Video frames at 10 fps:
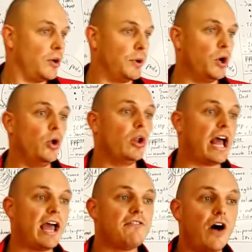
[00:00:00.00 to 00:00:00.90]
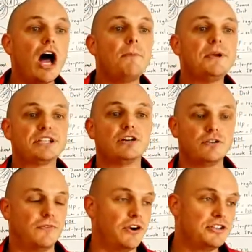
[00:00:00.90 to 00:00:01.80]
we all have IPs that
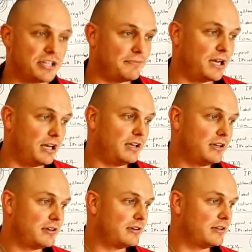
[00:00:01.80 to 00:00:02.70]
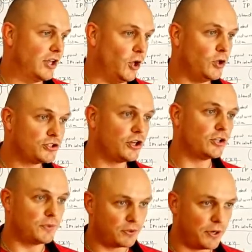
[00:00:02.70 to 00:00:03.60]
look very similar. They all
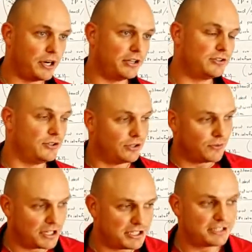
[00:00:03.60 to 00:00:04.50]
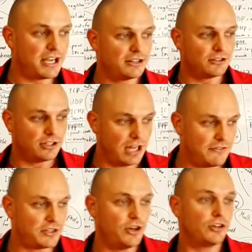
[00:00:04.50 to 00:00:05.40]
start with
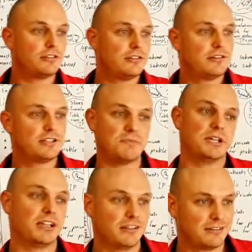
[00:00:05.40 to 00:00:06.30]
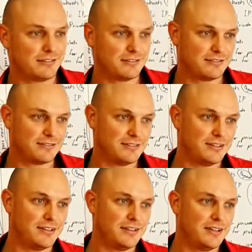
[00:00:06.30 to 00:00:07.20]
192.168.11. something.
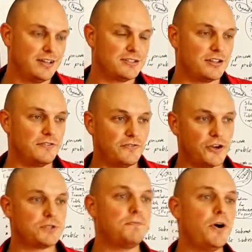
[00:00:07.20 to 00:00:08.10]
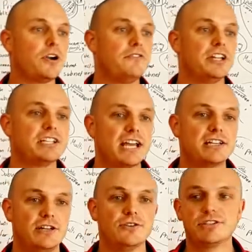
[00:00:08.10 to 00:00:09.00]
So the first part of it is
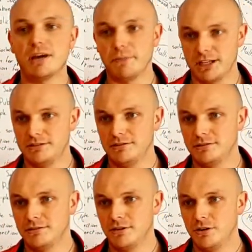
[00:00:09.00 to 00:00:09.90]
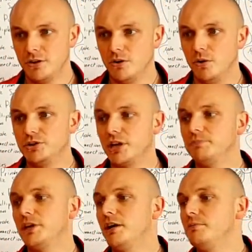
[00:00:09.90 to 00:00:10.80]
actually your subnet, or
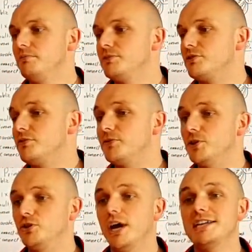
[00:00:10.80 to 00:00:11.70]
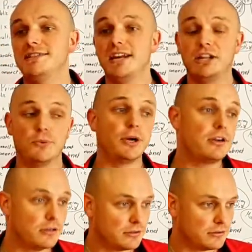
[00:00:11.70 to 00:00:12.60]
sometimes referred to as the network.